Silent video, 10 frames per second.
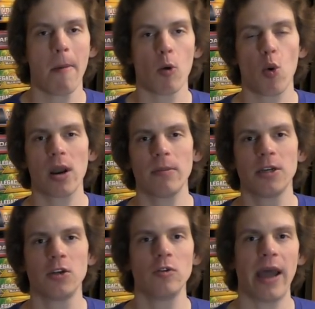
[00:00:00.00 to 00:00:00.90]
But what I'm
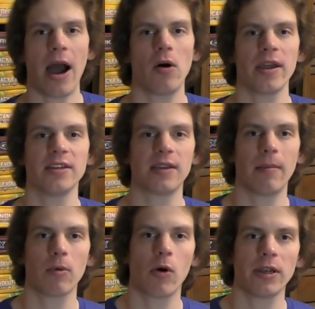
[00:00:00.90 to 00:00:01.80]
going to do now is
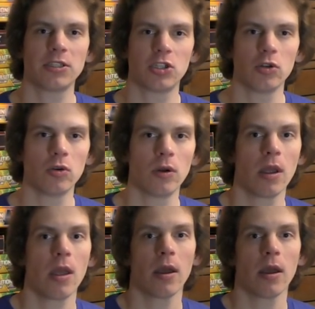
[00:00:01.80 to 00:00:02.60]
I'm going to